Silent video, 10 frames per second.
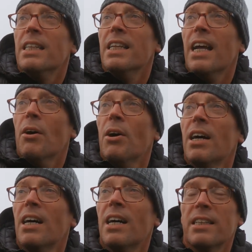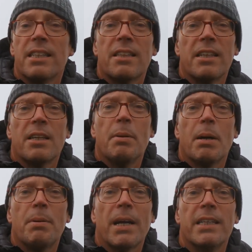Now I need to think
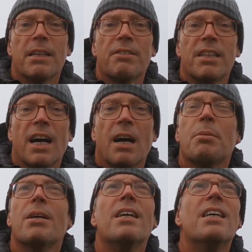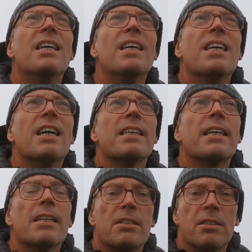about packing everything up and
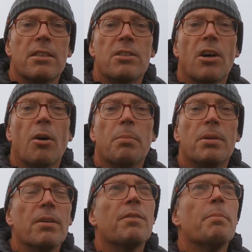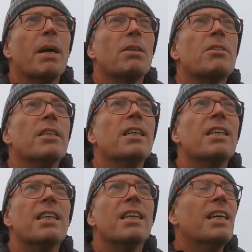get to the top of the
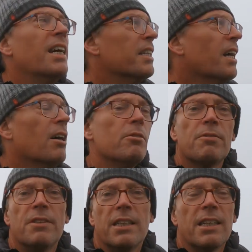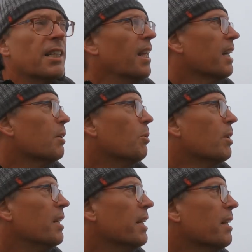mountain, and hopefully the clag will
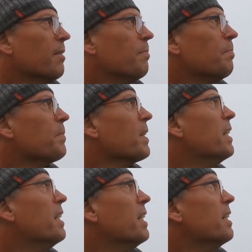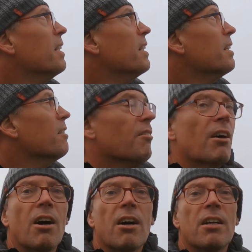clear. There
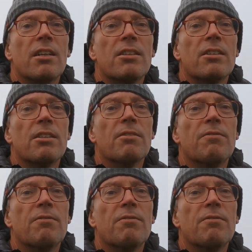are the